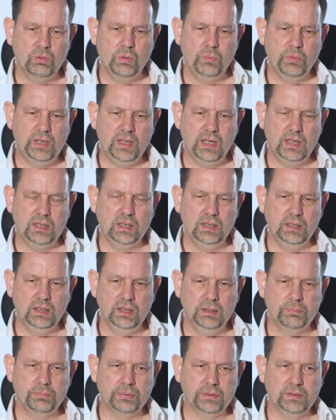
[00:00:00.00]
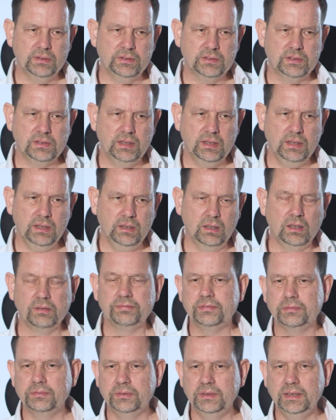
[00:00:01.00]
What we get in Libra is the
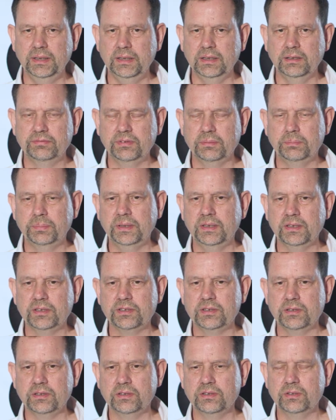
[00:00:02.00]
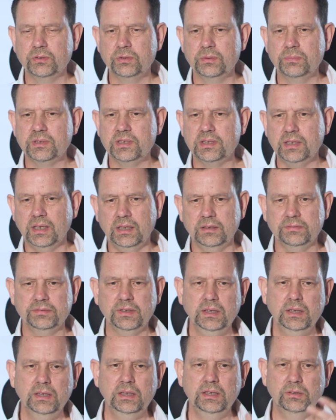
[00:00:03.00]
offering of a person to
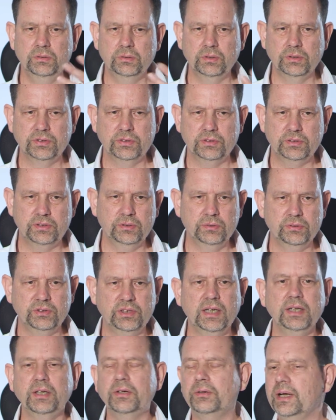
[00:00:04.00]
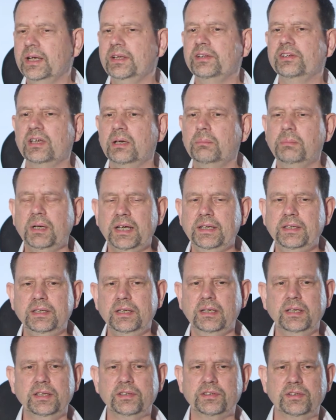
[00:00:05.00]
himself in order to generate some
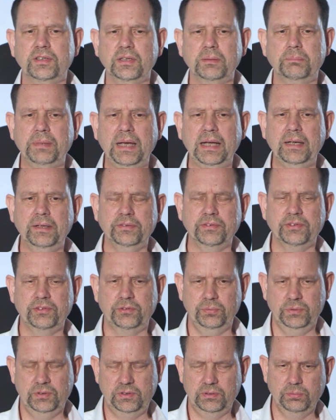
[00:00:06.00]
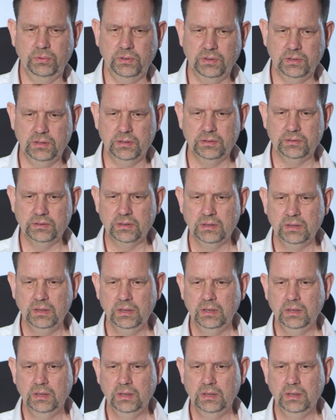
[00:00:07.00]
idealistic balance with the world.